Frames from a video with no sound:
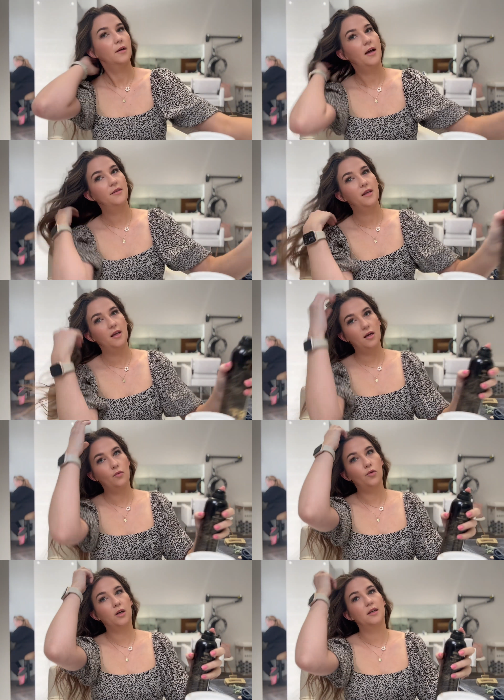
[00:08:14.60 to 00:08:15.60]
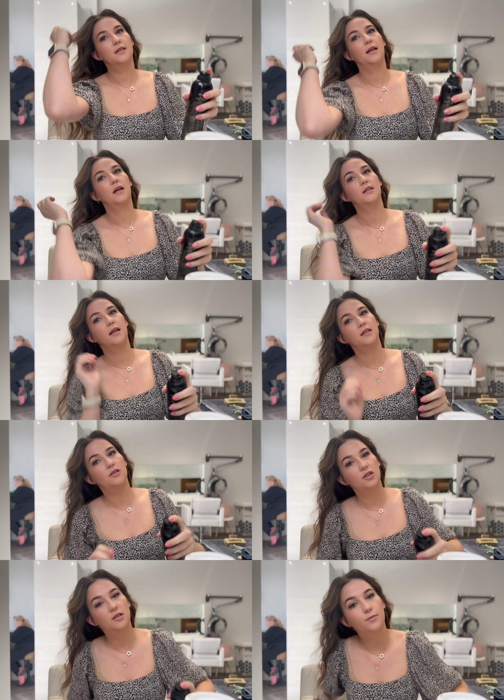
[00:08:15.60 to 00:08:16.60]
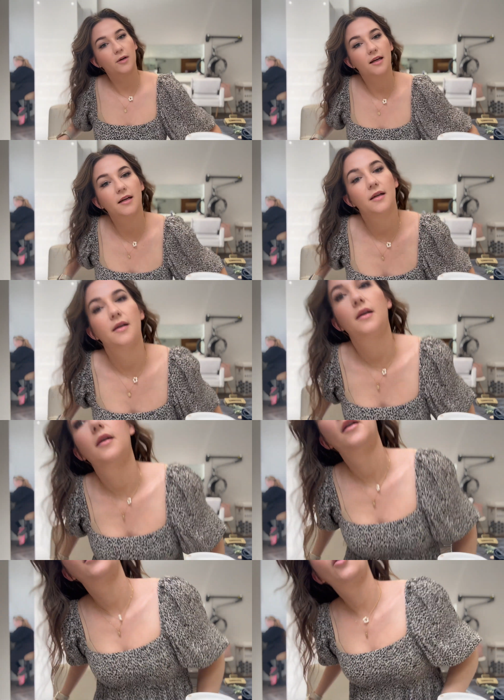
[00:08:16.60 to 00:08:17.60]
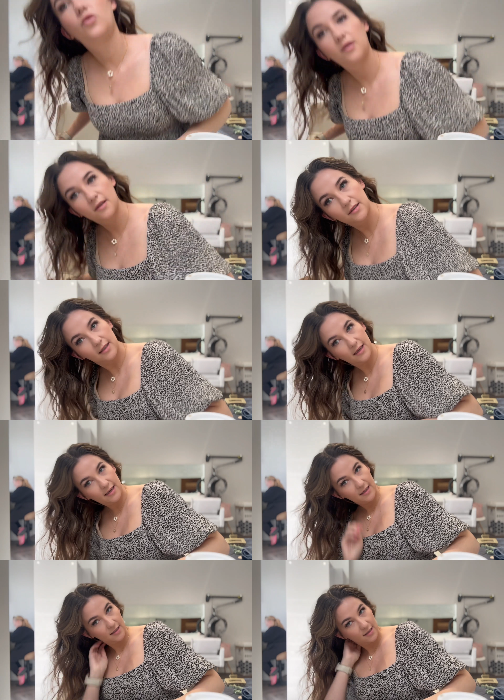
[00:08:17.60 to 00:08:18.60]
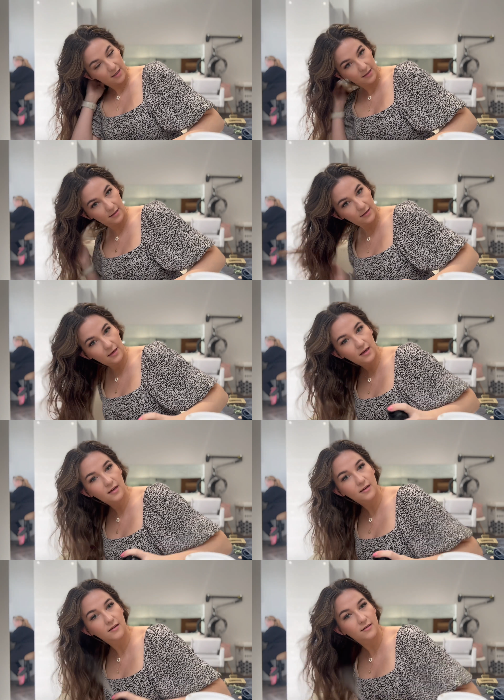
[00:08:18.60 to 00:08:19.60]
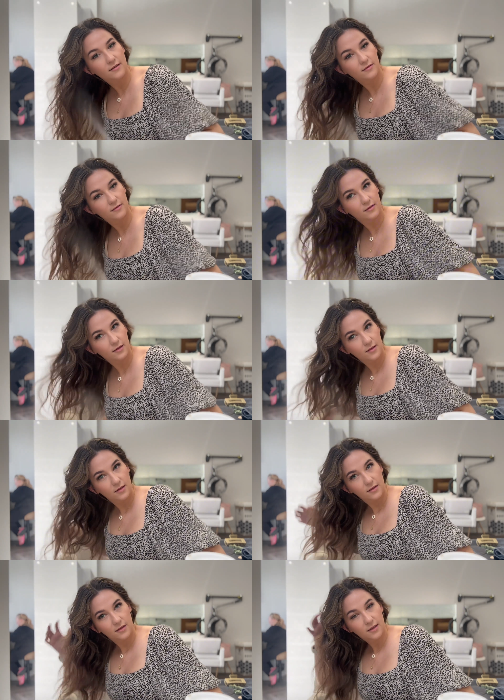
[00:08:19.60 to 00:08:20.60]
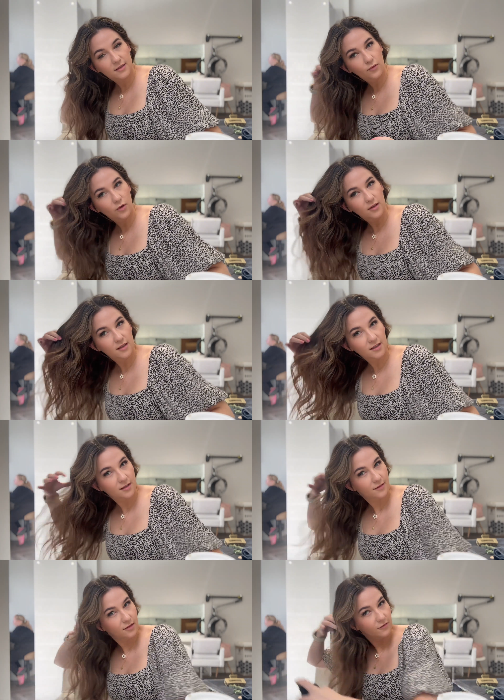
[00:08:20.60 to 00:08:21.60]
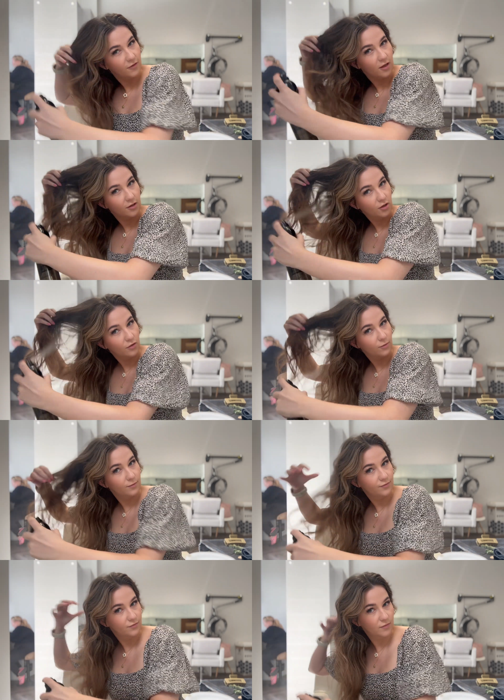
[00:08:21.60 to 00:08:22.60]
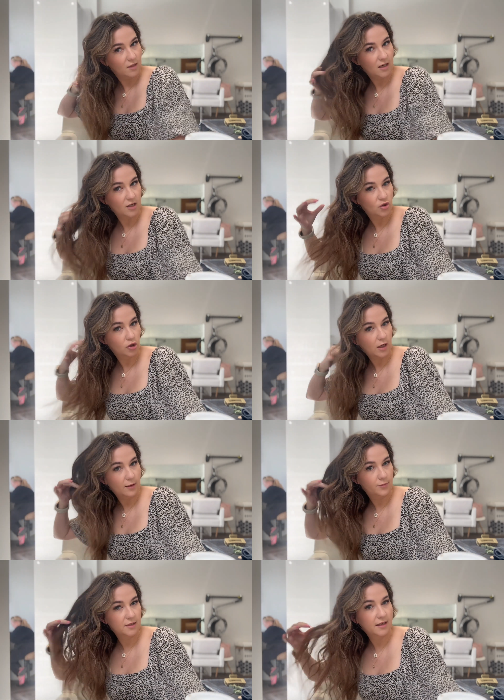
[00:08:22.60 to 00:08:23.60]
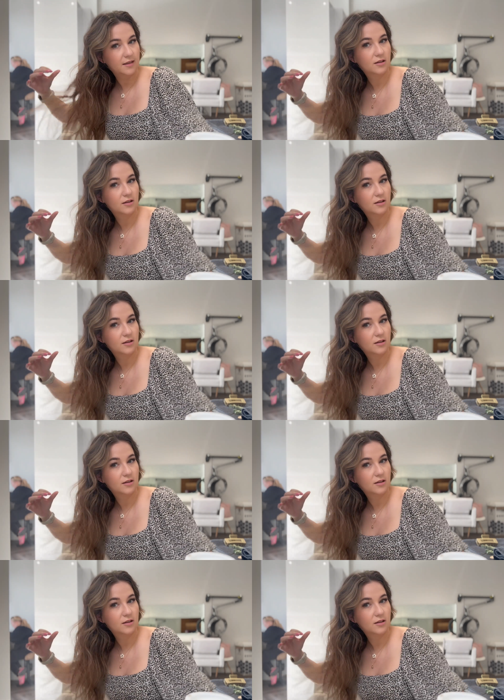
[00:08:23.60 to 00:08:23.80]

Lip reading: And then we're gonna take our texture spray, go to the side, because I want the volume kind of trapped in